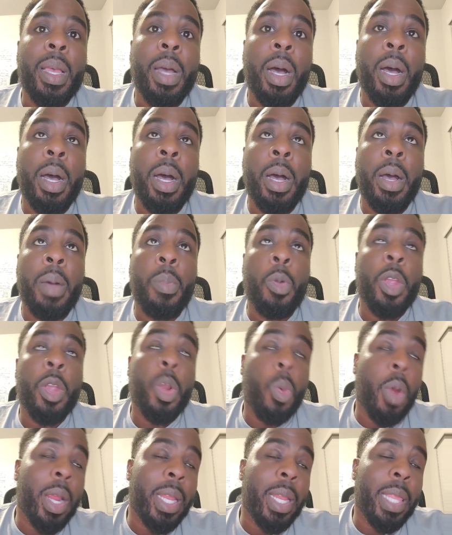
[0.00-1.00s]
When
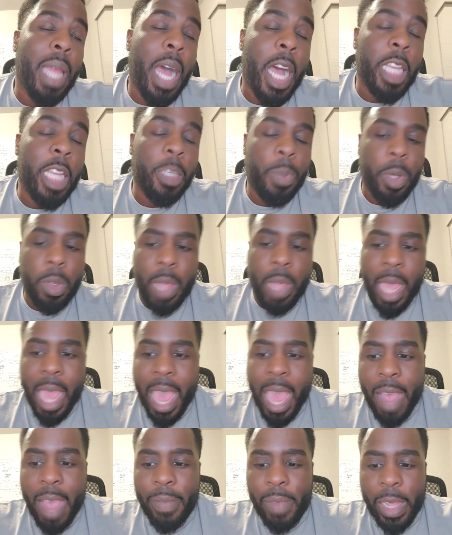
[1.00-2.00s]
you're working in the hospital, they
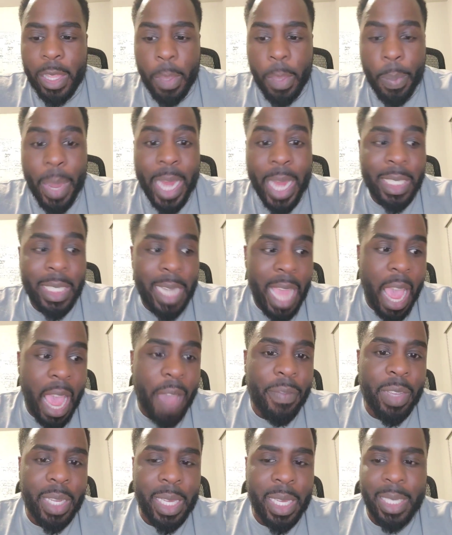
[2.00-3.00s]
have like the patient
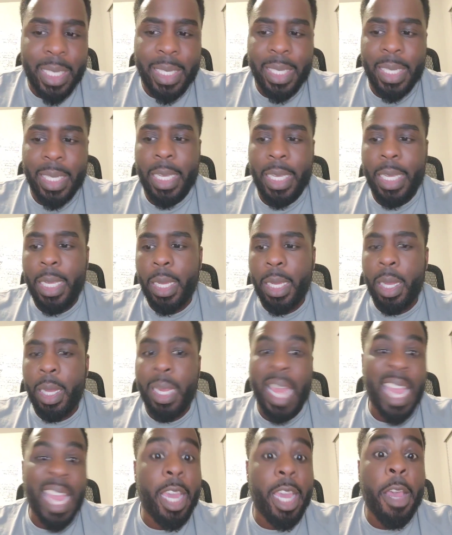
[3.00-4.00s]
advocacy,
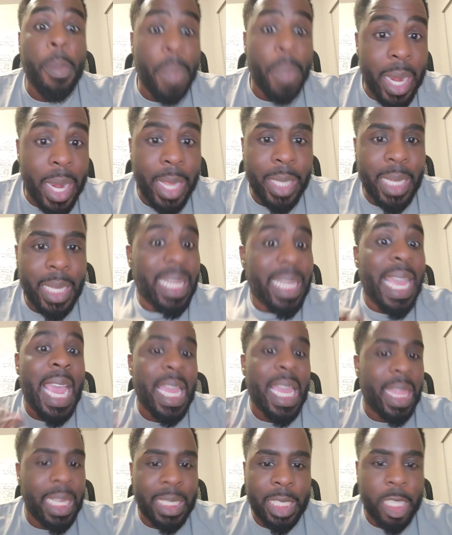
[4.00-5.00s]
like committees, like the
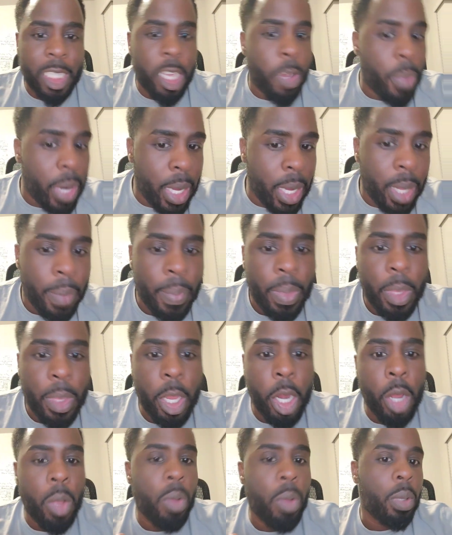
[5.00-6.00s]
ethics committee,
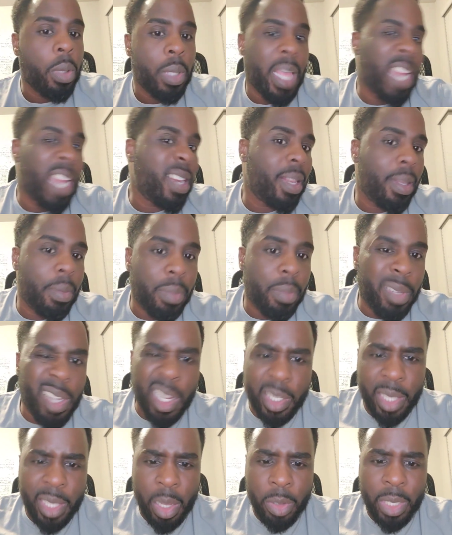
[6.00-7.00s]
you know, that
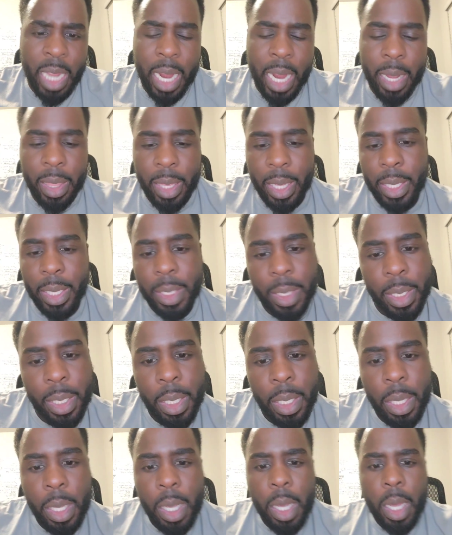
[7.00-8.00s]
does those kind of things.
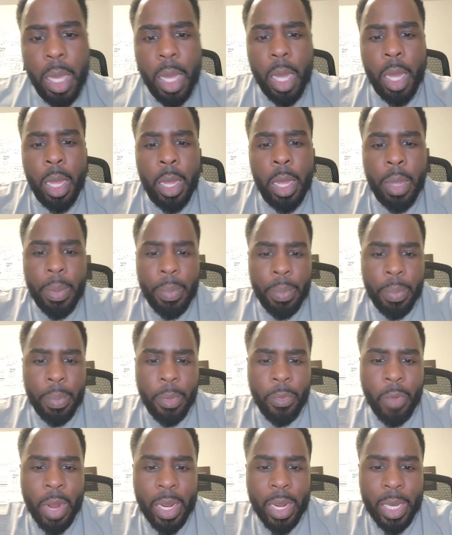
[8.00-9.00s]

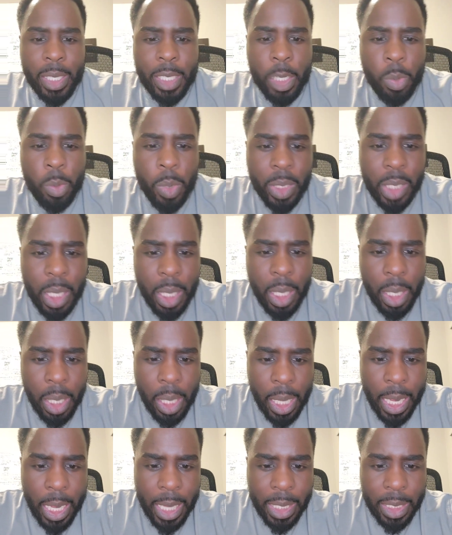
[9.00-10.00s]
Franklin says, what's the
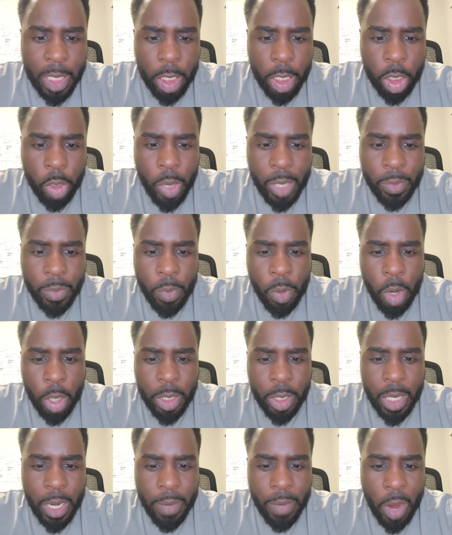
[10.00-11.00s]
least stressful
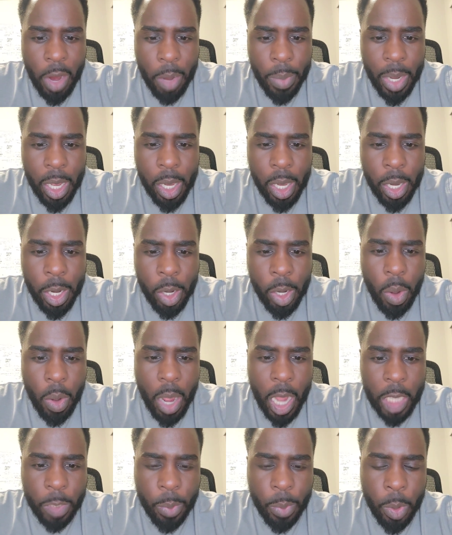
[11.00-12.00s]
nursing environment, clinical,
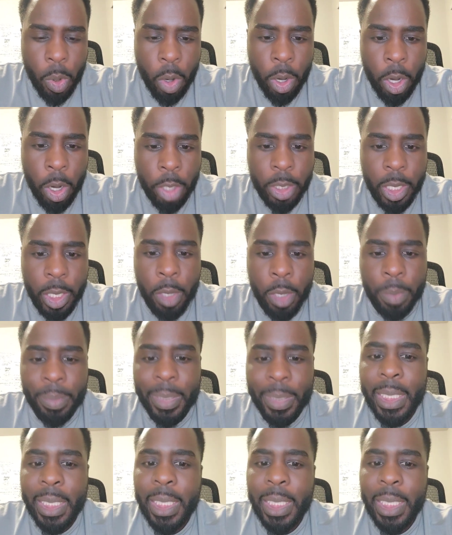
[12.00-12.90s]
hospital, or nursing home?